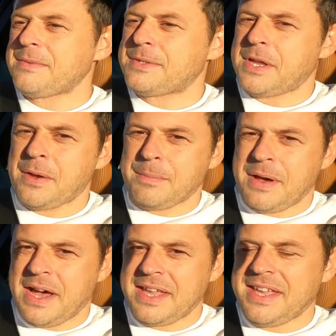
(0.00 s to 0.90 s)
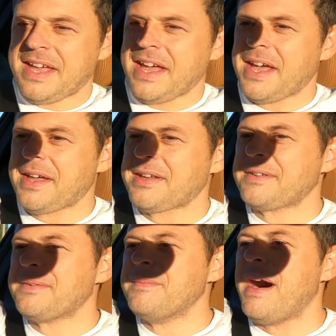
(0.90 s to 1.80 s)
So, my uh,
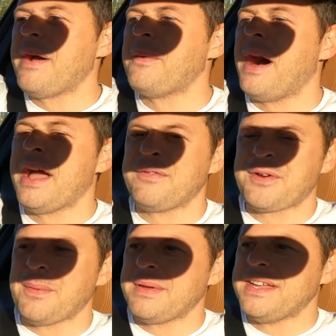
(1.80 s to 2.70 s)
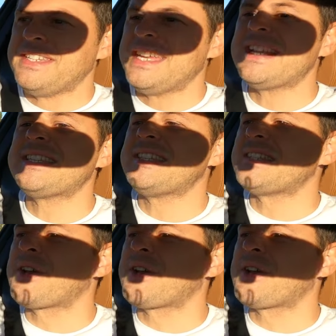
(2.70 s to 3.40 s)
my wife got me addicted to